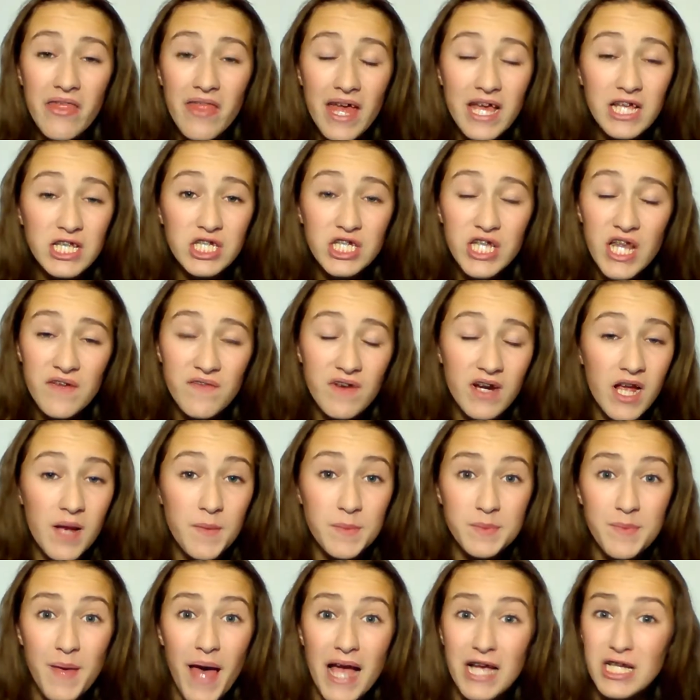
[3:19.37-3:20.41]
And then she never
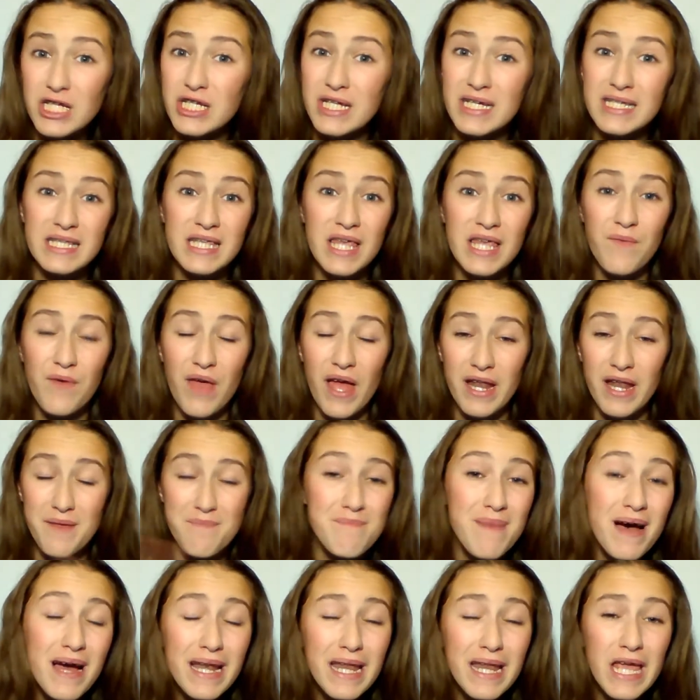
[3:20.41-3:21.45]
comes back. She doesn't give you any
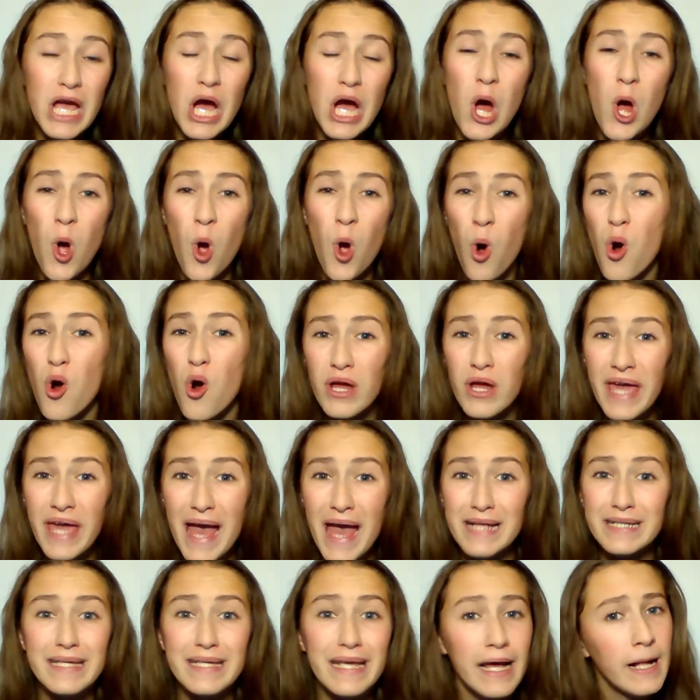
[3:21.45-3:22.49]
money or
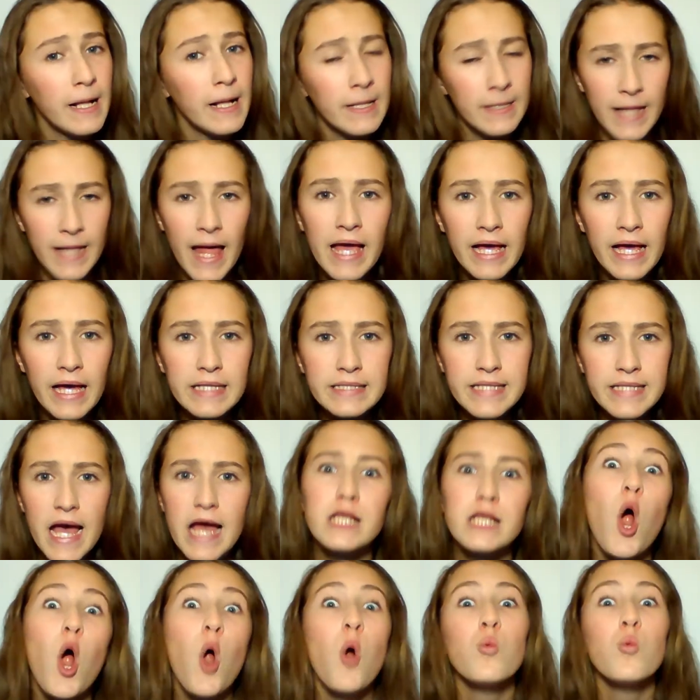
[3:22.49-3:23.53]
candy. Like I
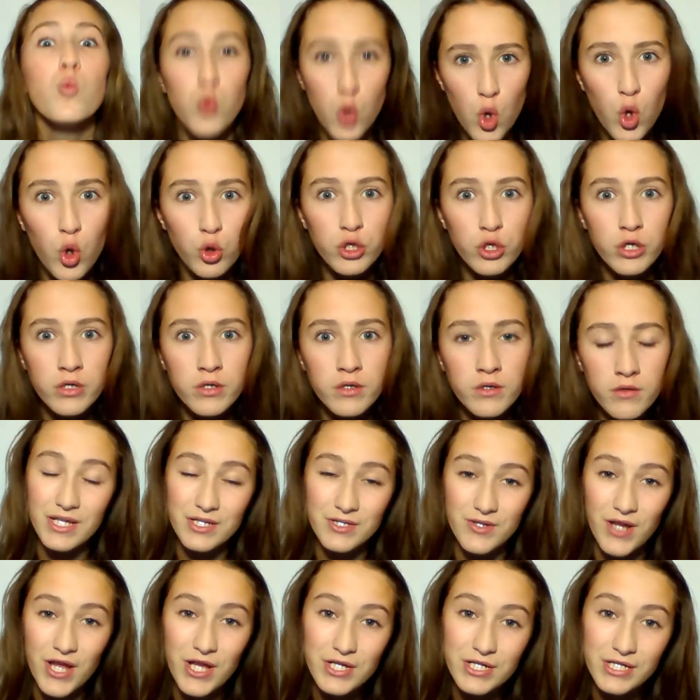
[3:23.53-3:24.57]
said, rude.
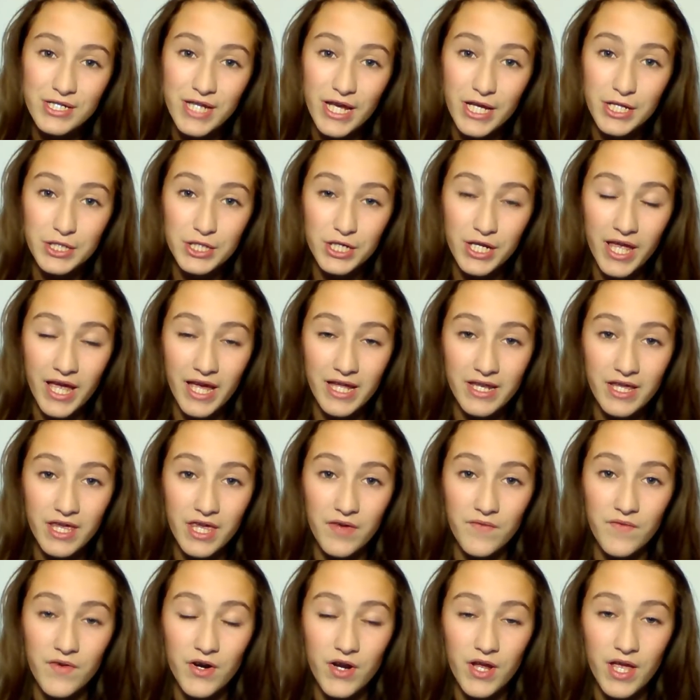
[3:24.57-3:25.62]
Stranger danger candy
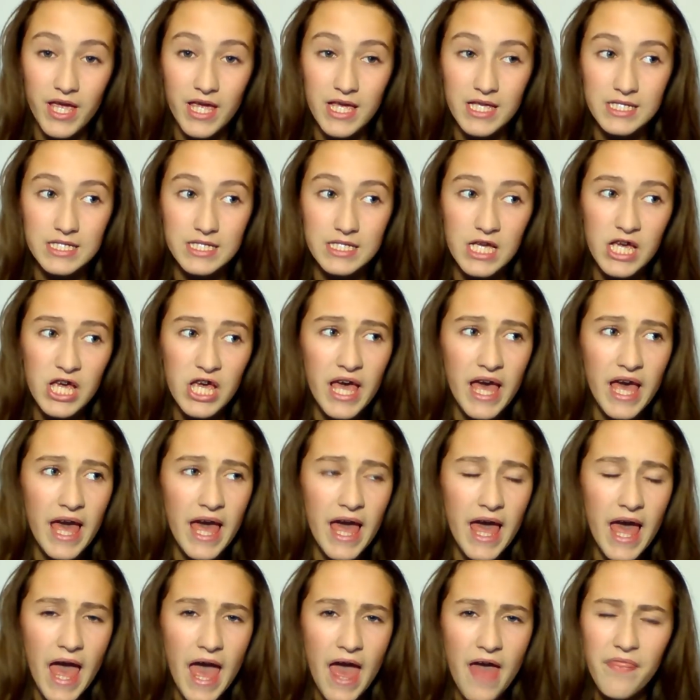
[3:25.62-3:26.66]
giver is
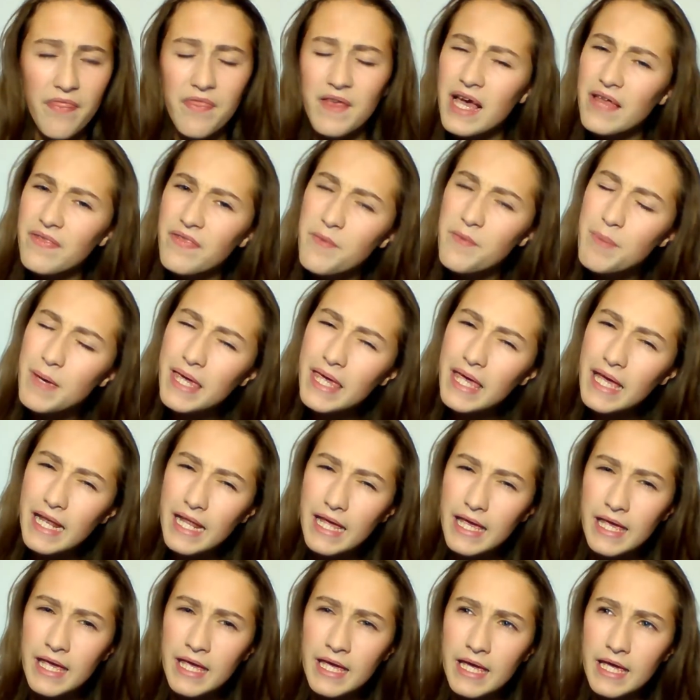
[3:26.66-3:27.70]
and at the beginning
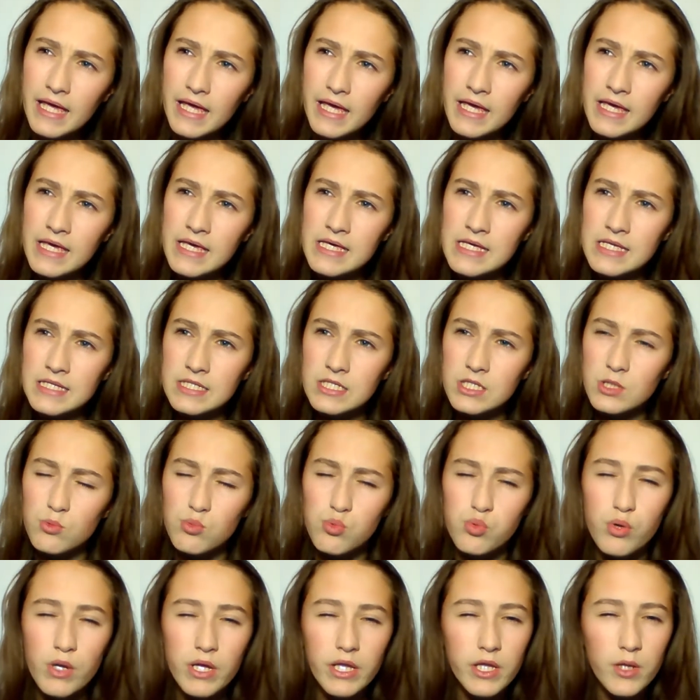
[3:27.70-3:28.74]
is
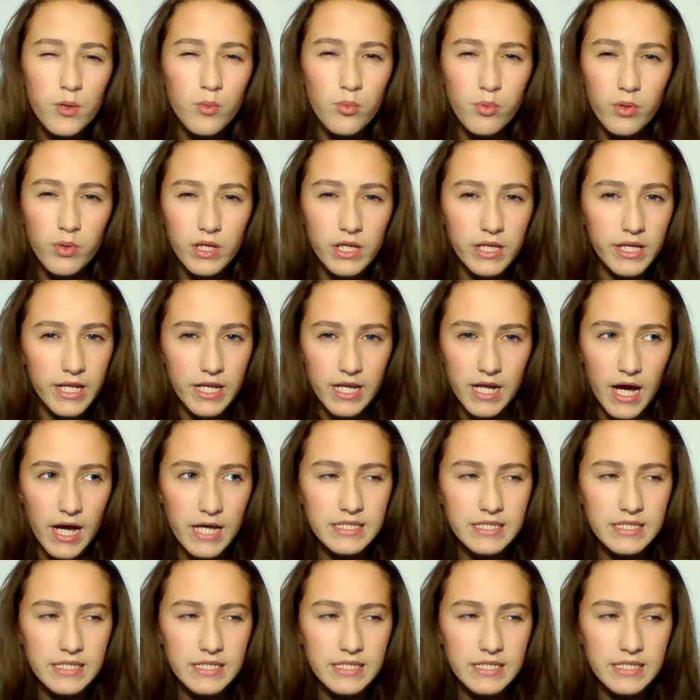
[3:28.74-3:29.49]
really, really nice.